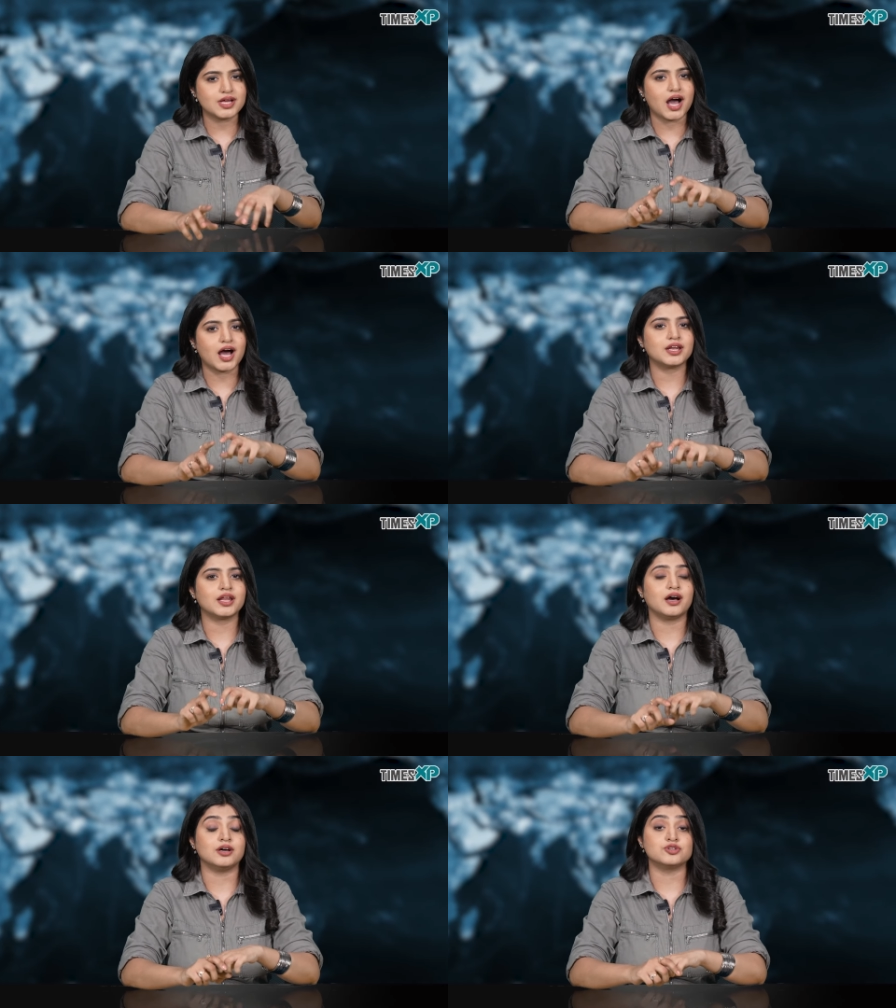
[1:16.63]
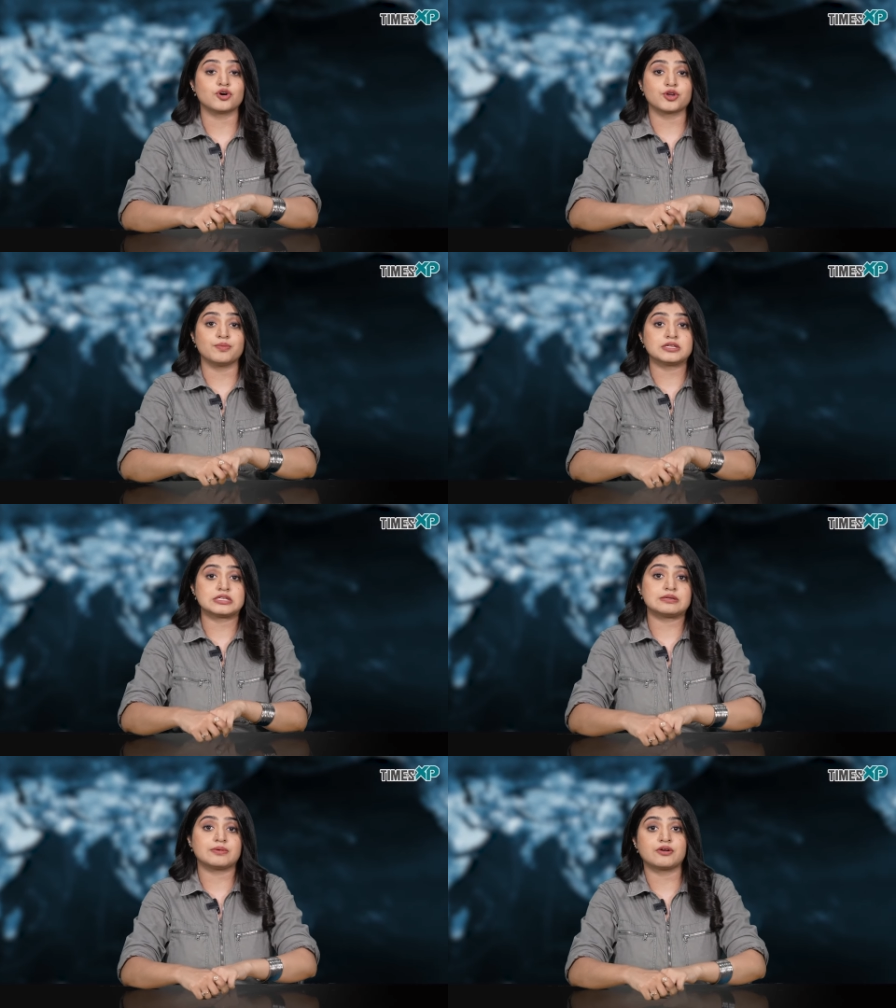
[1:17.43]

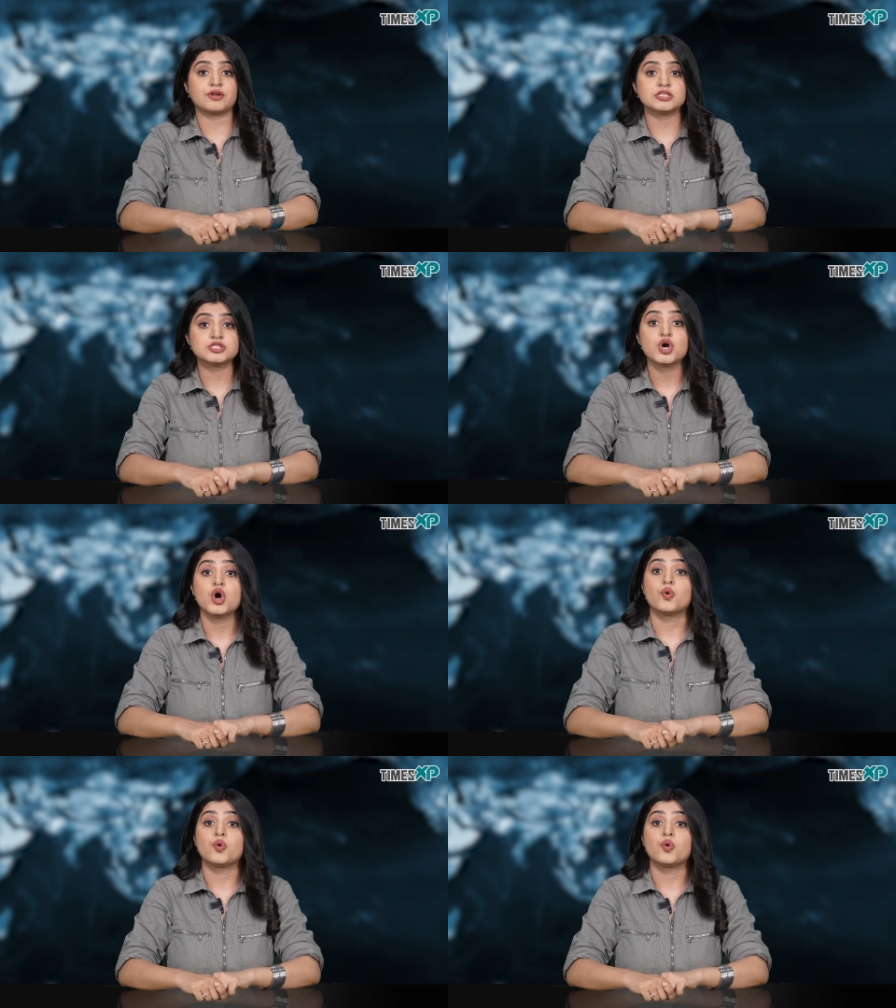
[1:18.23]
undocumented immigrants